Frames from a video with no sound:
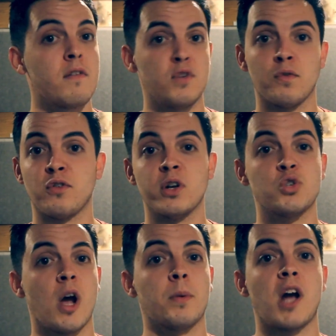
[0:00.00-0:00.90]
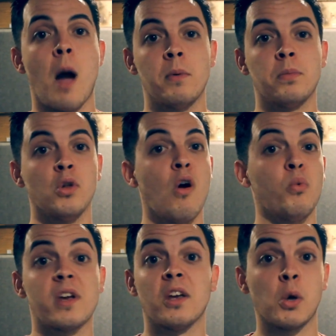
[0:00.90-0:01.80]
feel free to drop a comment below
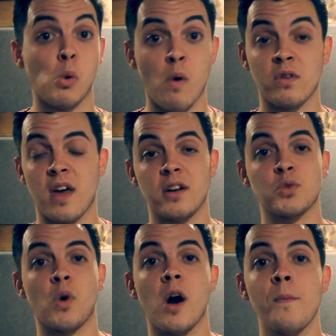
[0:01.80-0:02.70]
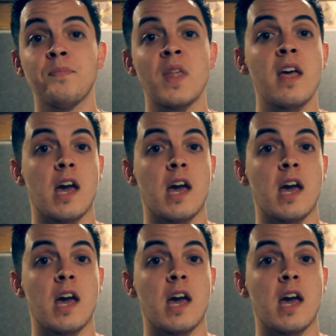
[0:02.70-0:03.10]
and we can go over that as well.